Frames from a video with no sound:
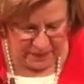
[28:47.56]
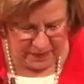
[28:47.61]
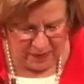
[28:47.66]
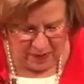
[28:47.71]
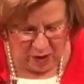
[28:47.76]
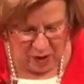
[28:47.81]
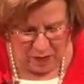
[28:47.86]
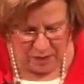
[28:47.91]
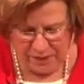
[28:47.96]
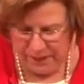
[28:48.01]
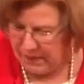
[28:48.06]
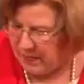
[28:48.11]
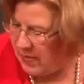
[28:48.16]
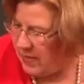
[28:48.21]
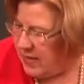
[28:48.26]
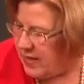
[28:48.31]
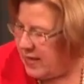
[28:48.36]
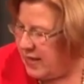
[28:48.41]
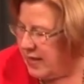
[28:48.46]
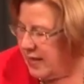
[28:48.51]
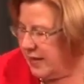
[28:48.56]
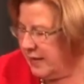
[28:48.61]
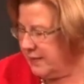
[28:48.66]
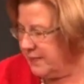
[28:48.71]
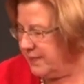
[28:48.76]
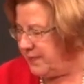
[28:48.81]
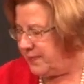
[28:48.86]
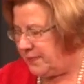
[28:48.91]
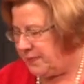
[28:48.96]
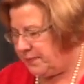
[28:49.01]
So,
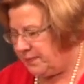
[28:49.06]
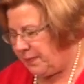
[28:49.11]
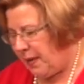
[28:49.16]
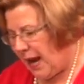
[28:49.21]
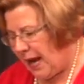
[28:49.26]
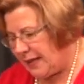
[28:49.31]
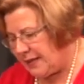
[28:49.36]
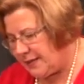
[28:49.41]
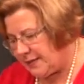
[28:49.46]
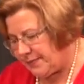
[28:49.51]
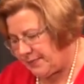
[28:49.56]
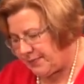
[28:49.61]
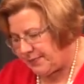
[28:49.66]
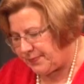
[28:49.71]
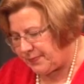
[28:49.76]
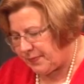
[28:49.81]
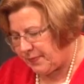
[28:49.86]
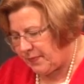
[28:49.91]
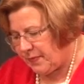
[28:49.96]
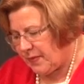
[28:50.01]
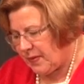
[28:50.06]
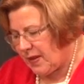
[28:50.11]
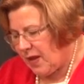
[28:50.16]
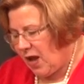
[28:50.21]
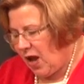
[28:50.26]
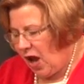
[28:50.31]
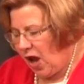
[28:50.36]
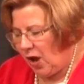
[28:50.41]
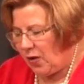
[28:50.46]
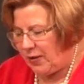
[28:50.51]
but,
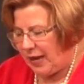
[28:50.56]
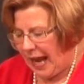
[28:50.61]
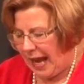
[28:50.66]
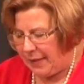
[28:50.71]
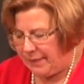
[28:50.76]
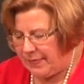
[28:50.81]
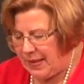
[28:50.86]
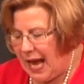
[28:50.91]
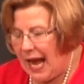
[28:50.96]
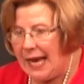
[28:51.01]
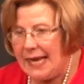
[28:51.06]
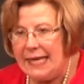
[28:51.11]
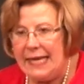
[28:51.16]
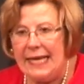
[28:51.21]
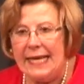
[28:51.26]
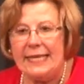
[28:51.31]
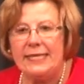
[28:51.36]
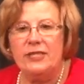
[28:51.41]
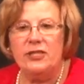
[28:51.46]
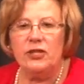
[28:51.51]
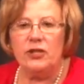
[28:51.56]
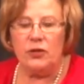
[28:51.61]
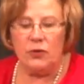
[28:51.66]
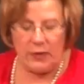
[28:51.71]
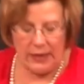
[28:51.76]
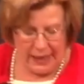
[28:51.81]
okay, I need to